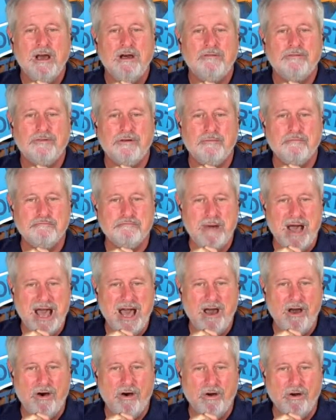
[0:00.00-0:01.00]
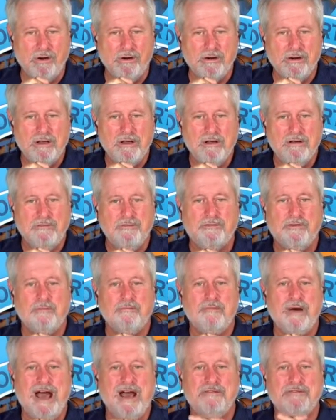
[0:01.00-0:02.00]
from my heart,
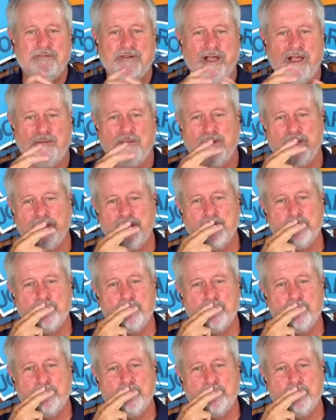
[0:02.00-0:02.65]
from my family.